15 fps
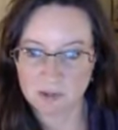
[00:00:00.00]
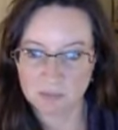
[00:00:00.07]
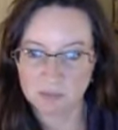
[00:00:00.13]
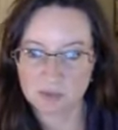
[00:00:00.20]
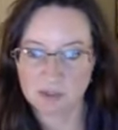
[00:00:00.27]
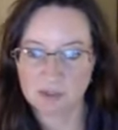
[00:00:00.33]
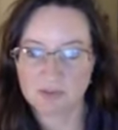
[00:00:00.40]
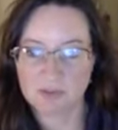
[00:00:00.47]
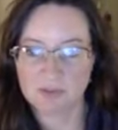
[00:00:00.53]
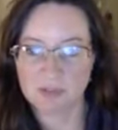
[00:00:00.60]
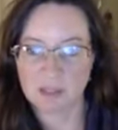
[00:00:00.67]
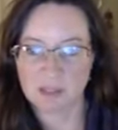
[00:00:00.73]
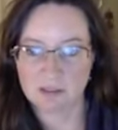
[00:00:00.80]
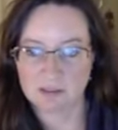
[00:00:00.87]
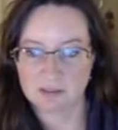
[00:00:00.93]
I'm sorry if I've
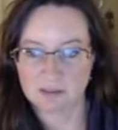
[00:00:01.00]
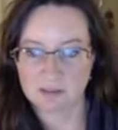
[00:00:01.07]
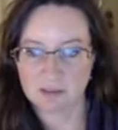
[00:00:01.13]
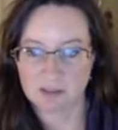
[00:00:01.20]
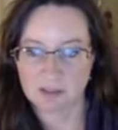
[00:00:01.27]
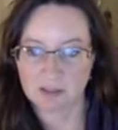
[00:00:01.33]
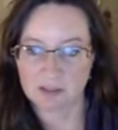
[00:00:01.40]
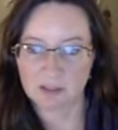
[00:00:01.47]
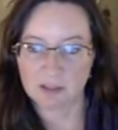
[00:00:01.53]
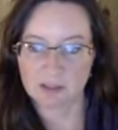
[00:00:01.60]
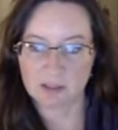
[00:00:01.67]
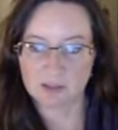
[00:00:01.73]
got glare.